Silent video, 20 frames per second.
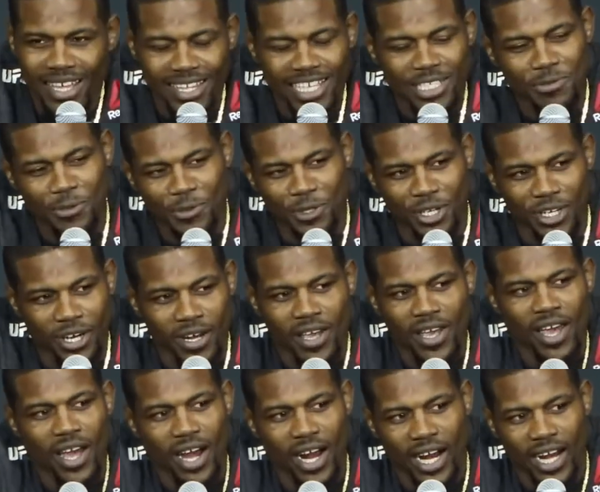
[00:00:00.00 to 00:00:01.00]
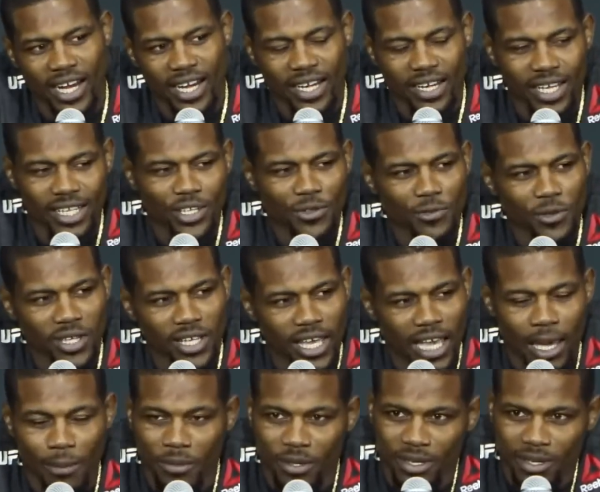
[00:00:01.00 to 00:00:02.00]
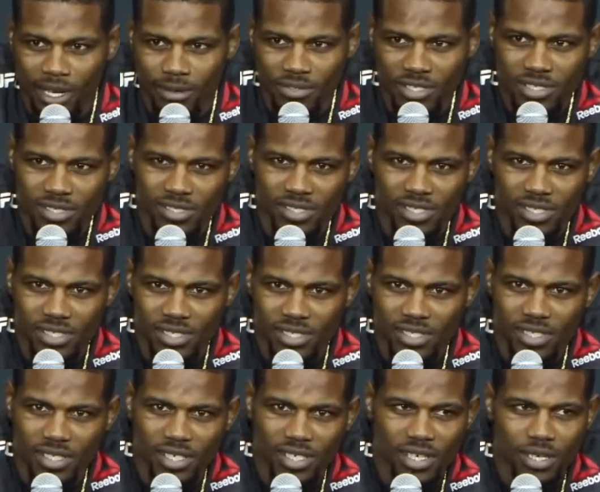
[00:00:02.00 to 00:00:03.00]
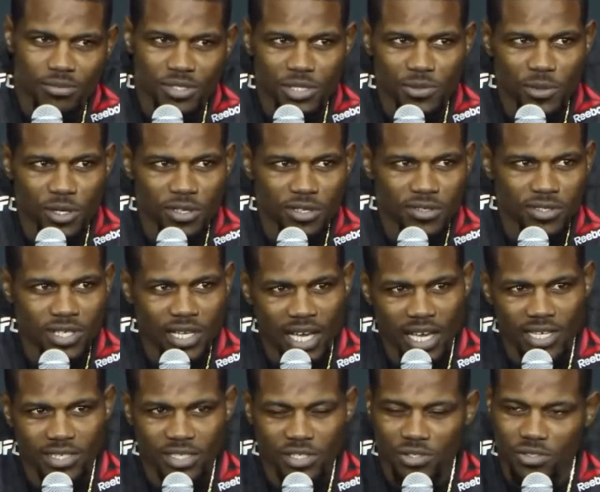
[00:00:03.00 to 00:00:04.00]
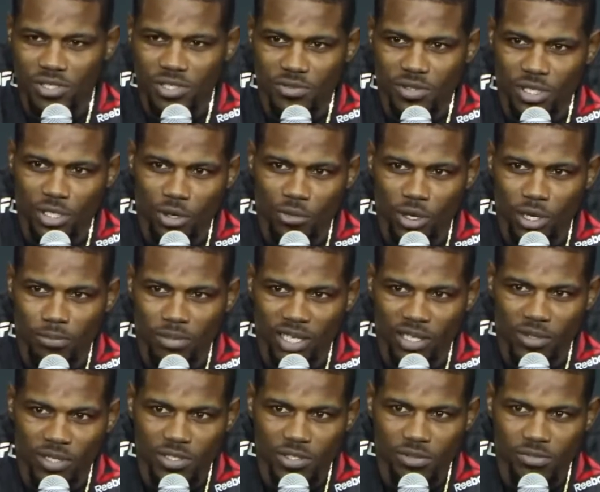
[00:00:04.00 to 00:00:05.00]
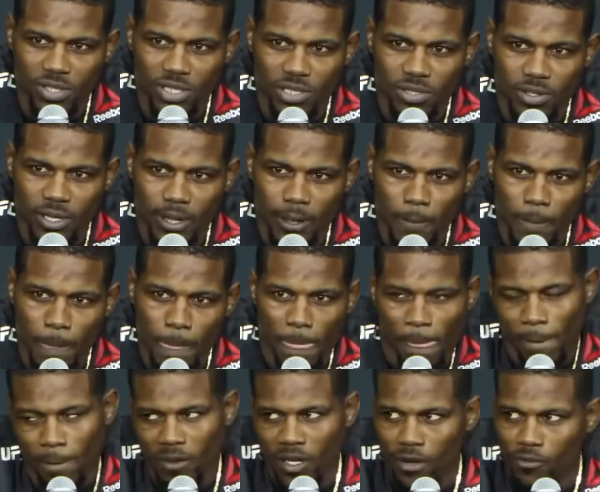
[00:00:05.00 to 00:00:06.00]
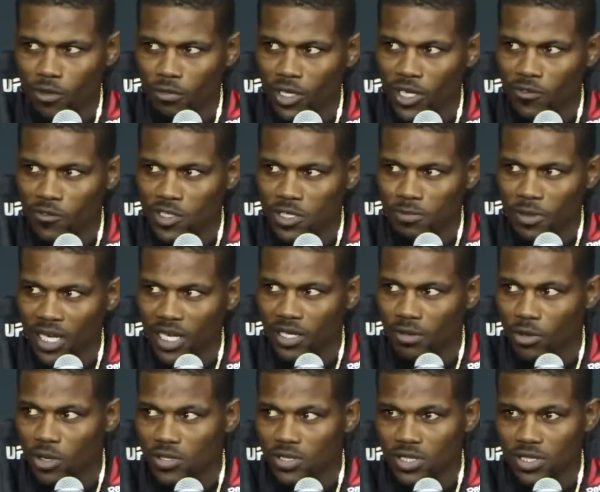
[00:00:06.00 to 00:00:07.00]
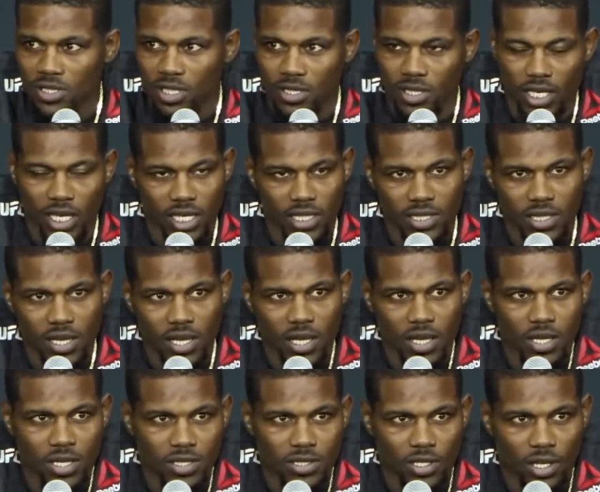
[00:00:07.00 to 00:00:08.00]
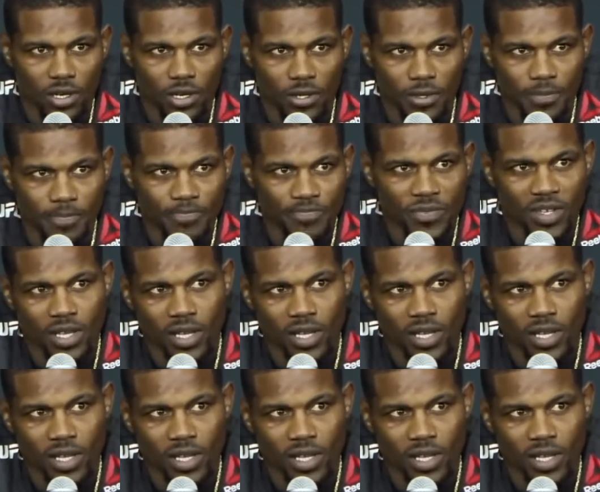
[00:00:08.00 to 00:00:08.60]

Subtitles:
Let's be real here. All right, nothing really happened. I'm just one of those guys that you just really don't want to play with too much, right? Come from a different spot than most of these other guys. So